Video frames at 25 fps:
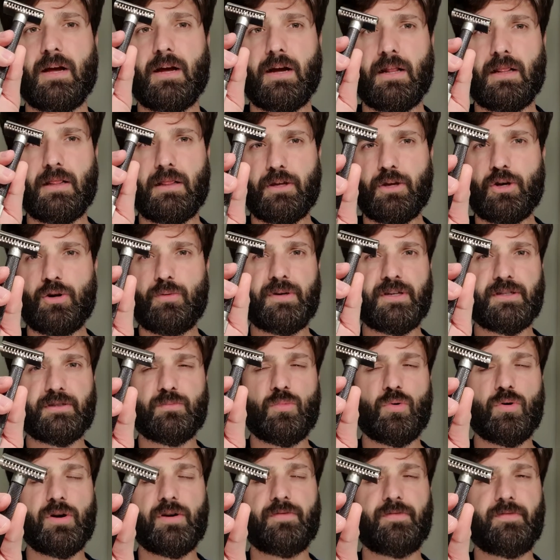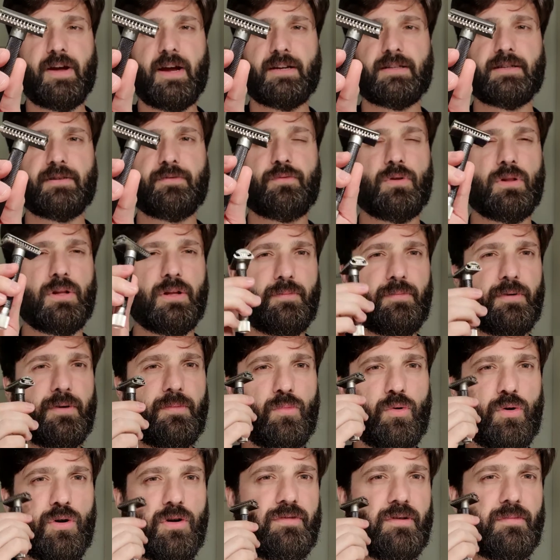a little bit more effective, a little bit
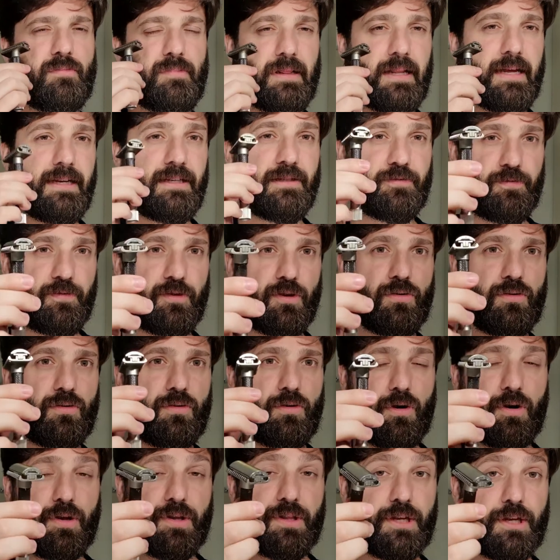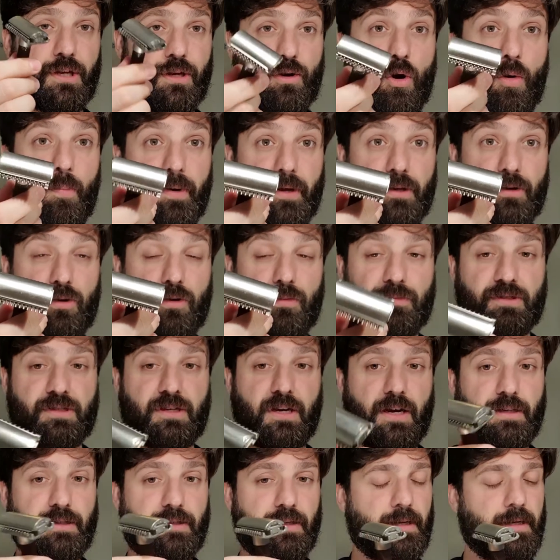more of a blade feel on the open comb
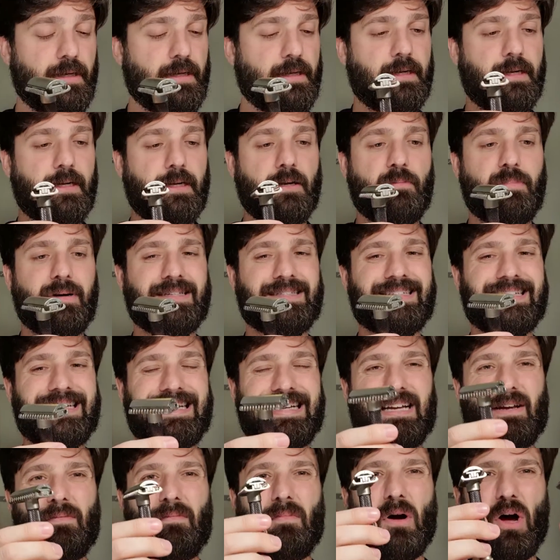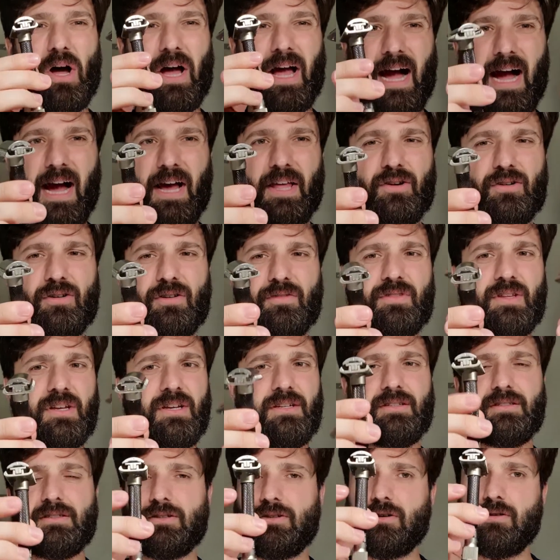side. But either of
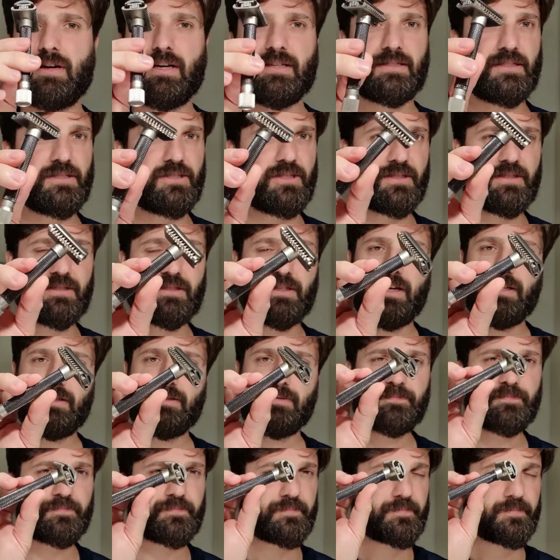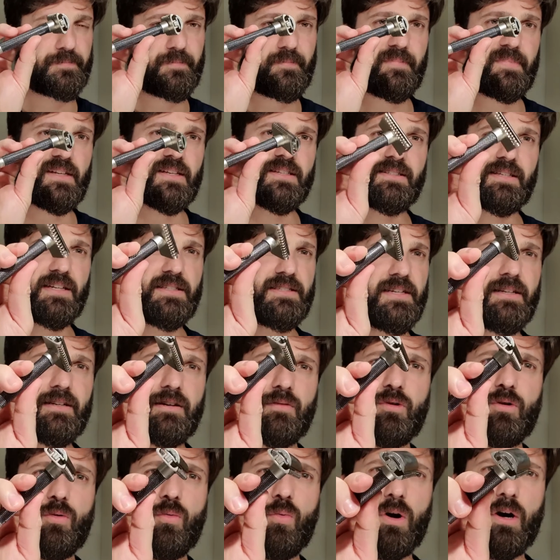these, as I just said, setting
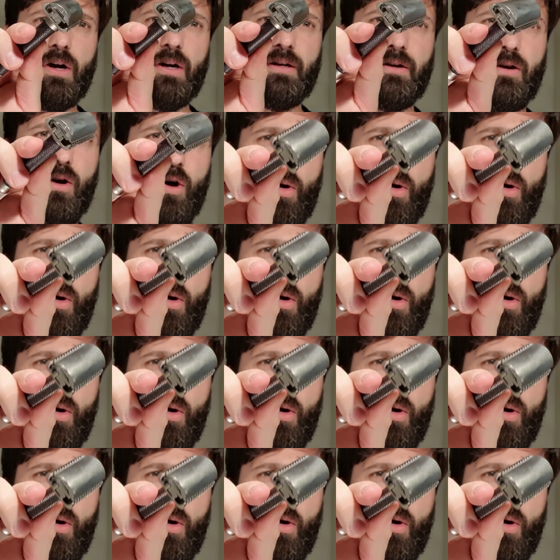number one,